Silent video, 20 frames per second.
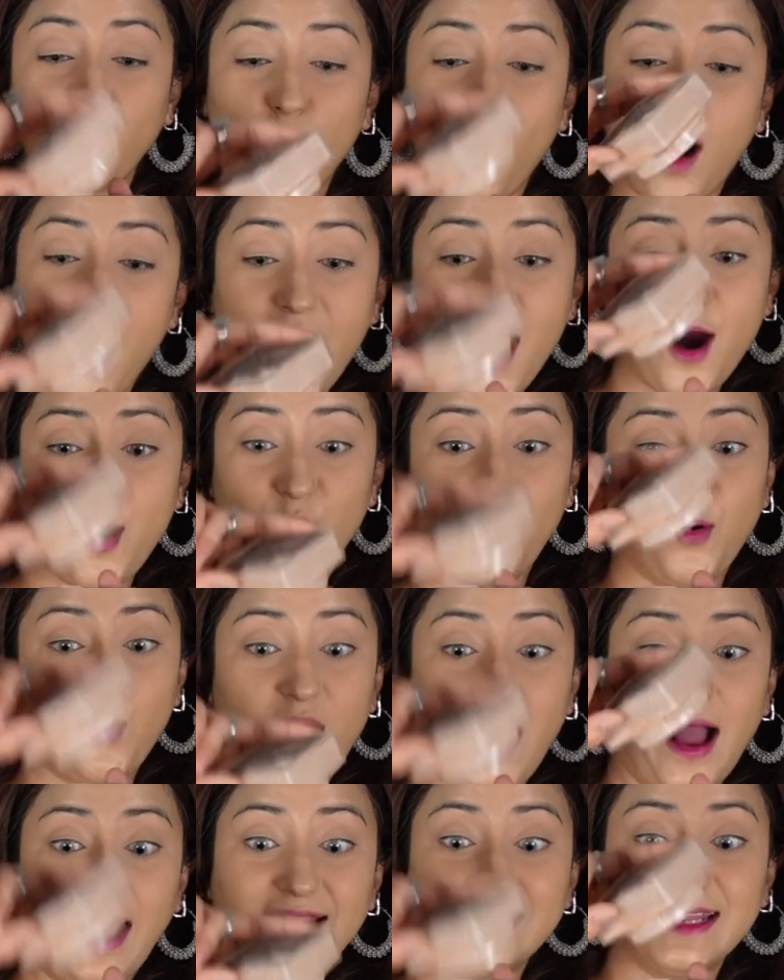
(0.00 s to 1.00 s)
Wow,
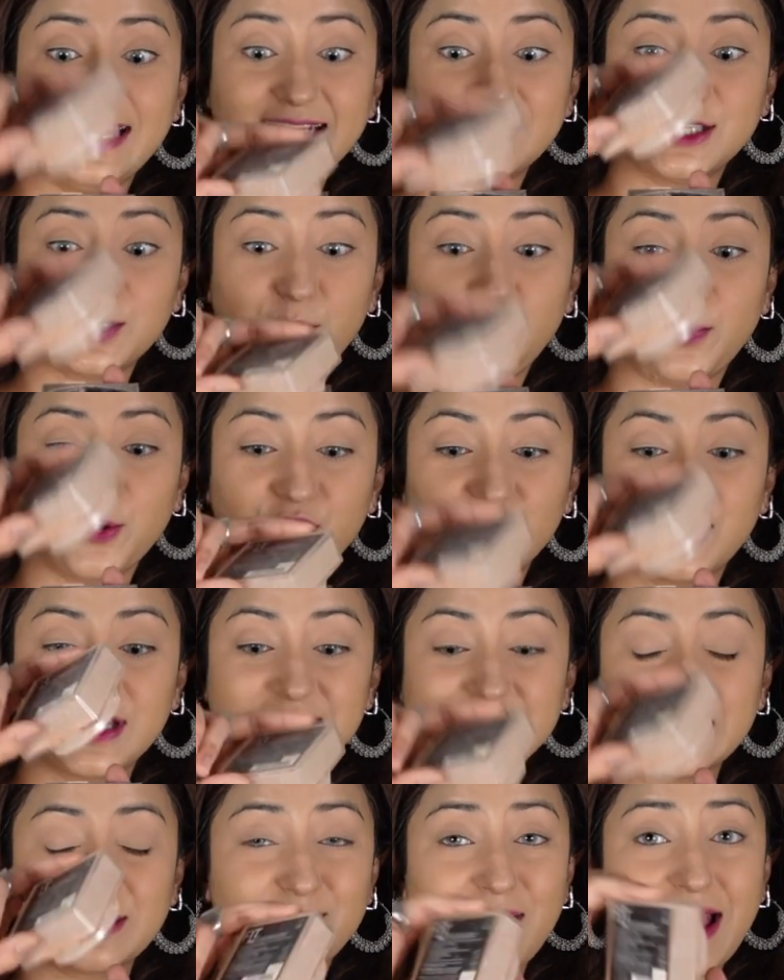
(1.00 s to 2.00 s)
I need to put
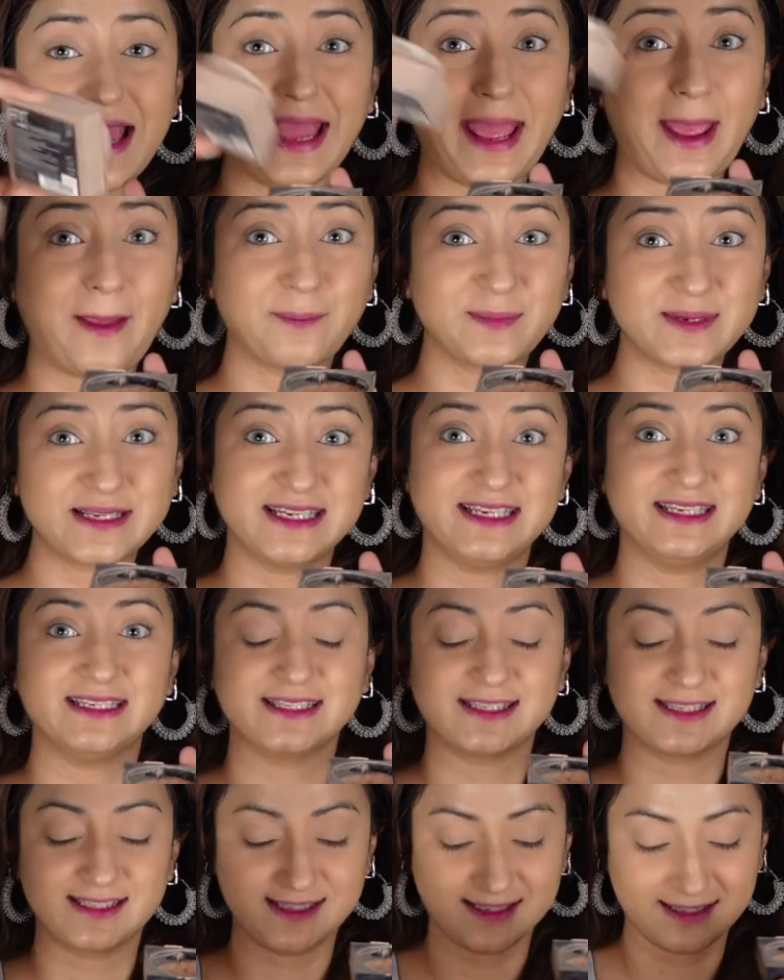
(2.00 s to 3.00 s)
this in my
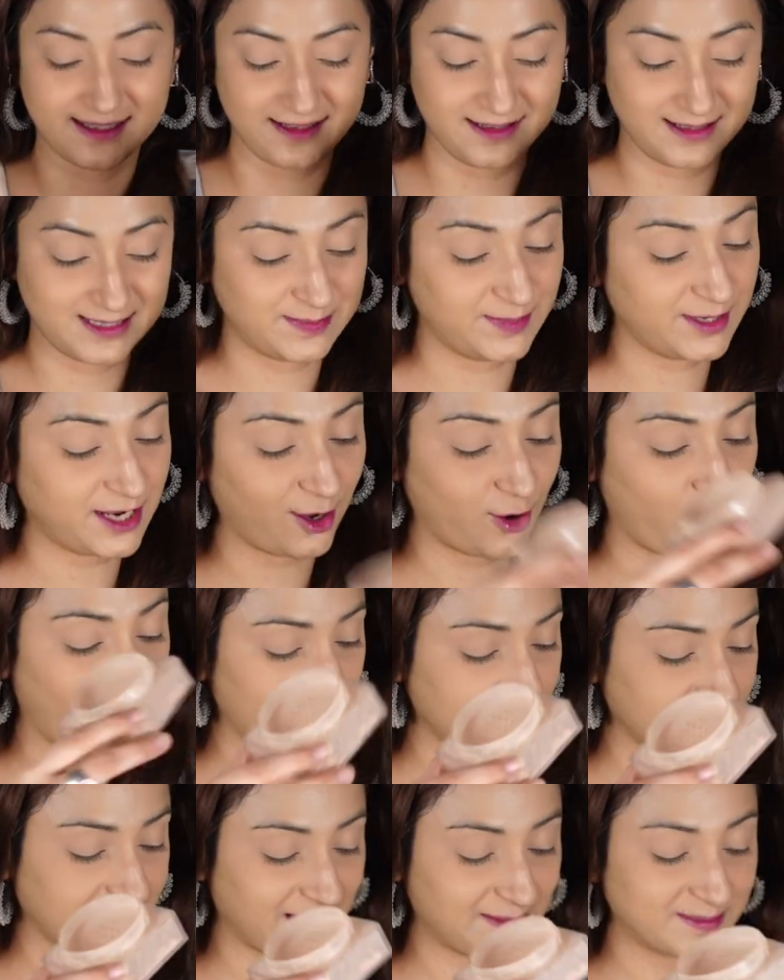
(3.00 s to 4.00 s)
empties. It's been a
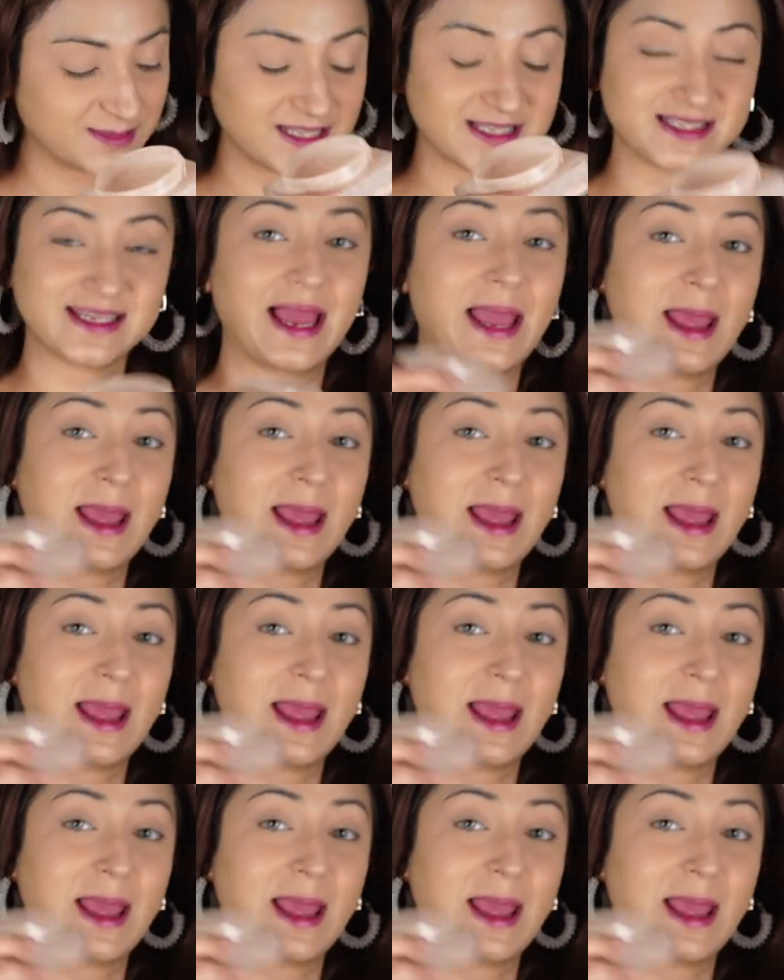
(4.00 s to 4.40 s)
long time since I